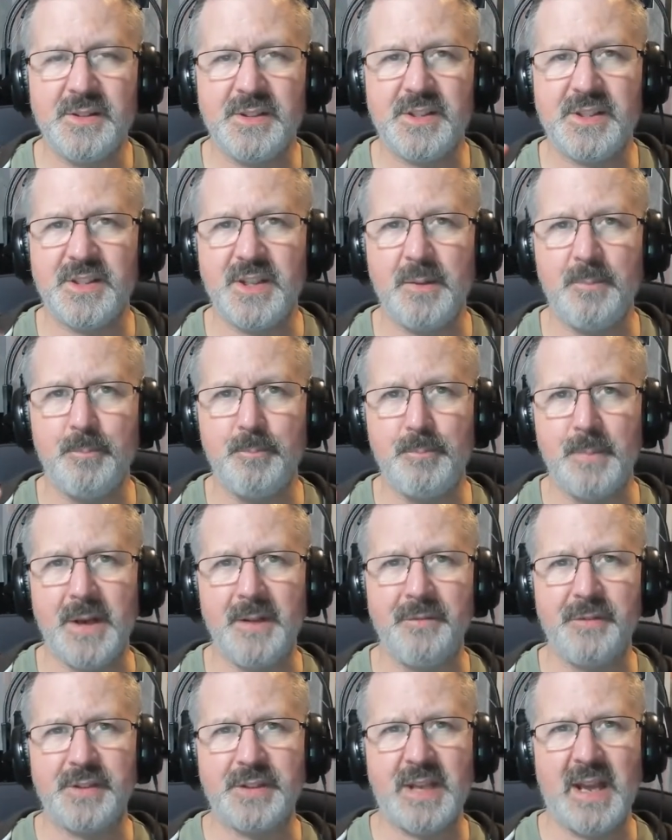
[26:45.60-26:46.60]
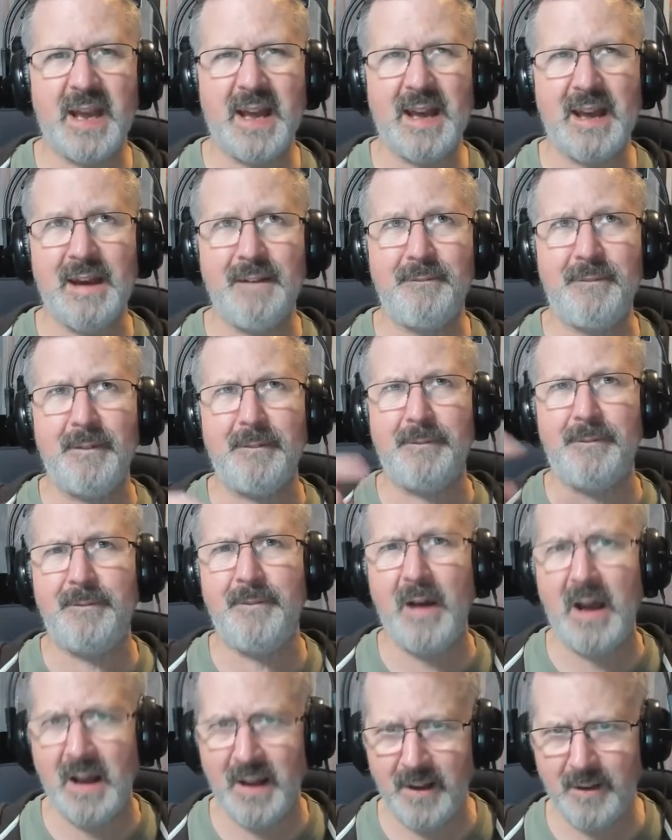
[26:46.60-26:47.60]
some months have
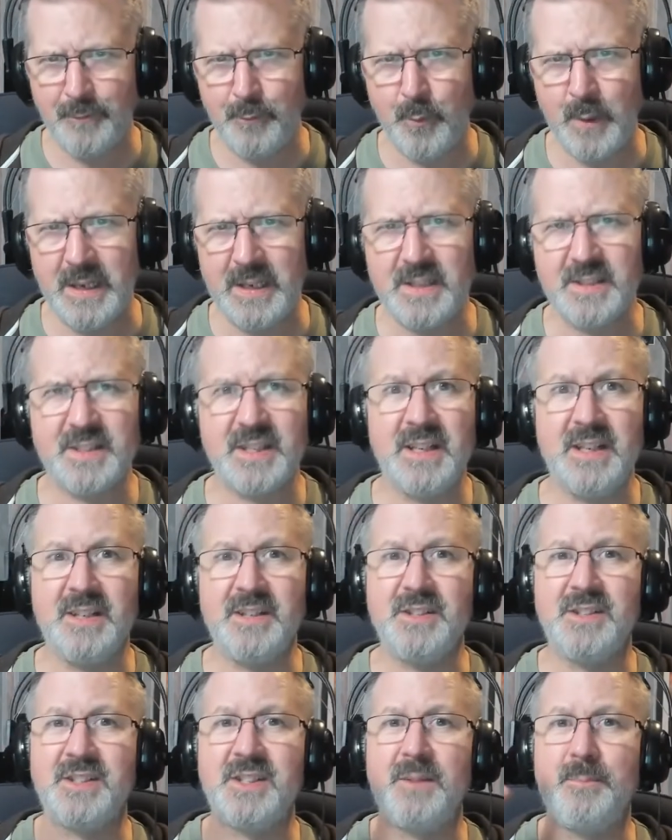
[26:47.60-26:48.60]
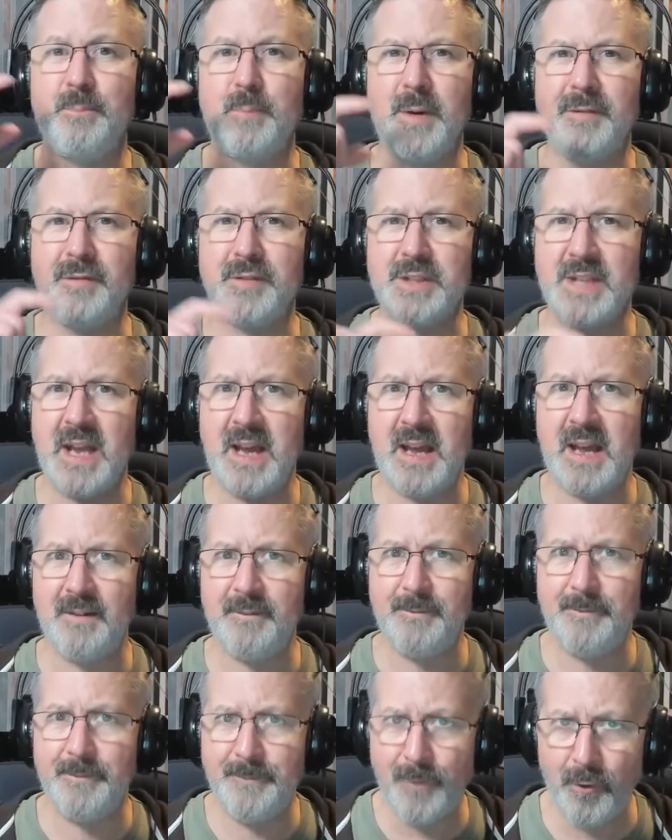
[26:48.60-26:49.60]
five weeks in and some months
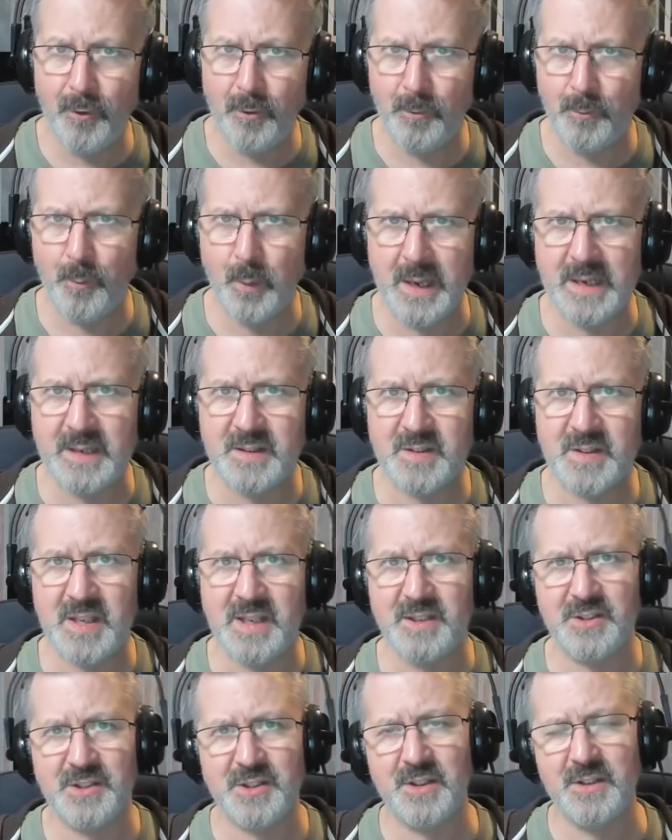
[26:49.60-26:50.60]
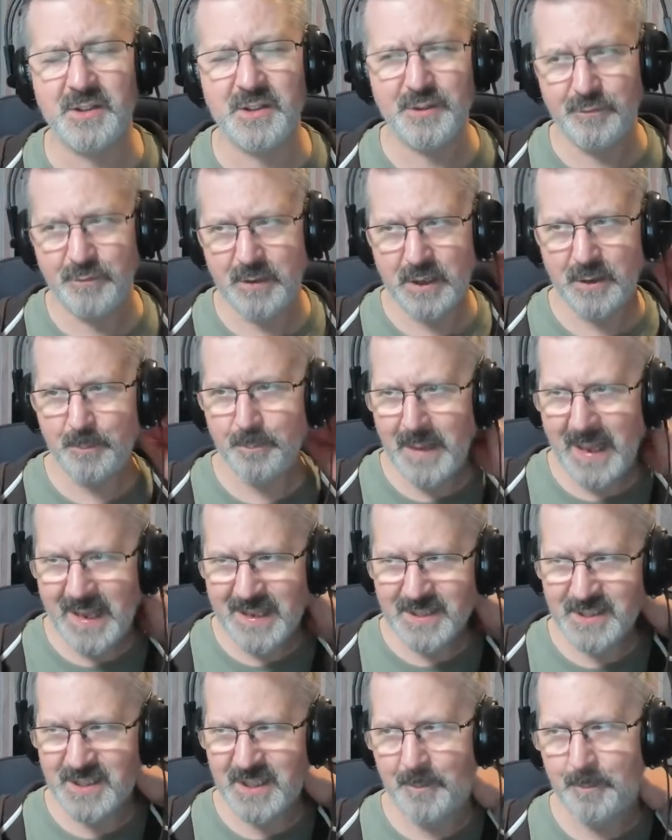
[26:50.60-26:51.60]
have four weeks in. So it's a real
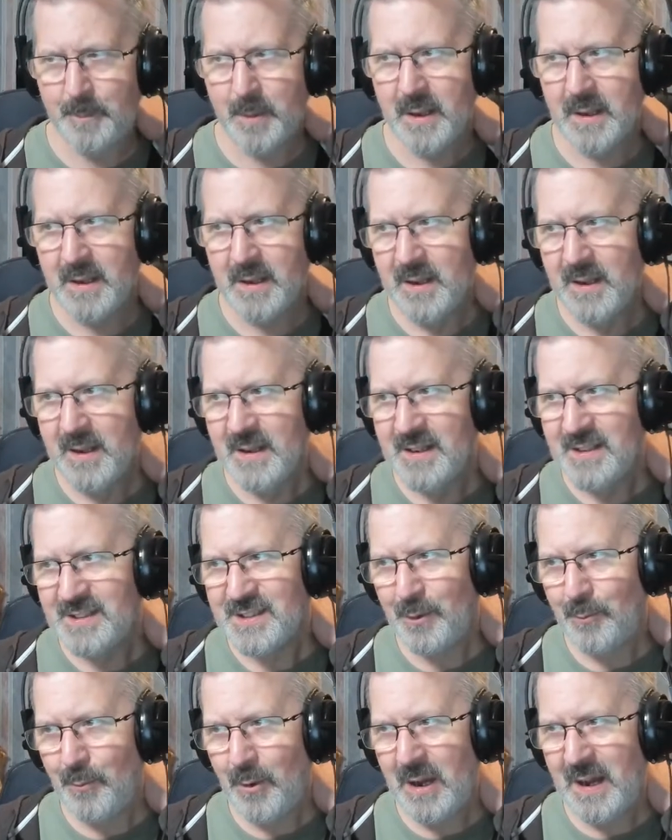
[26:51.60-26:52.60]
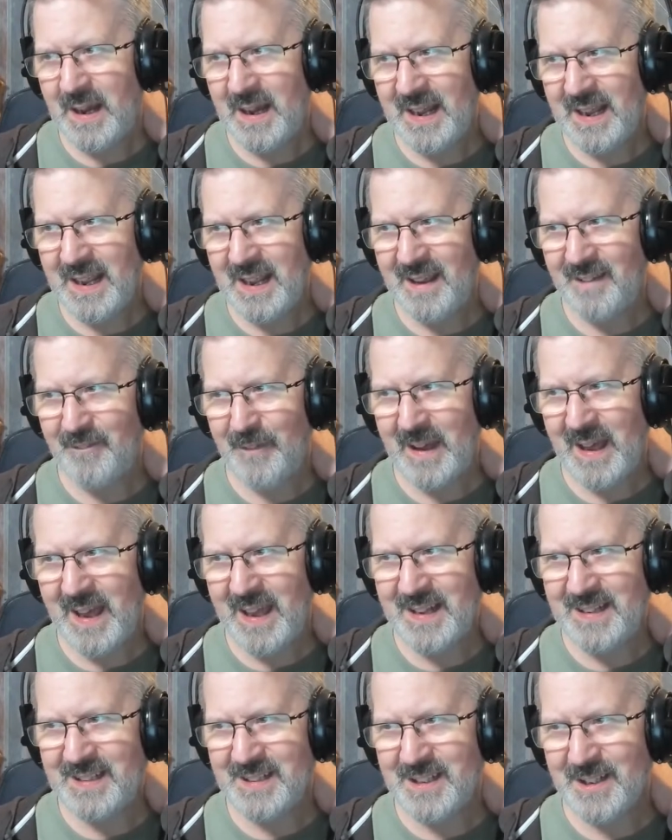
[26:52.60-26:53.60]
mess up. So, what I
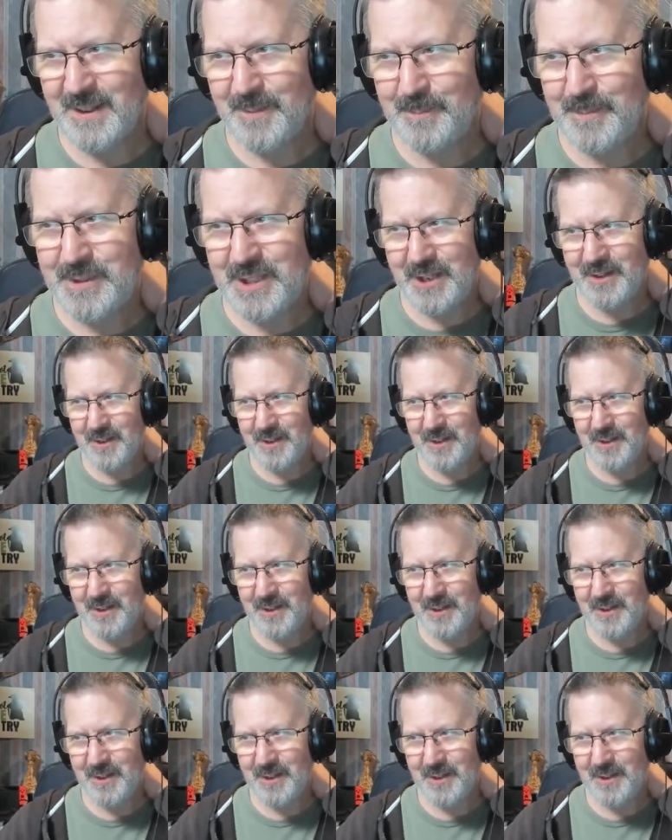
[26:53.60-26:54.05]
ended up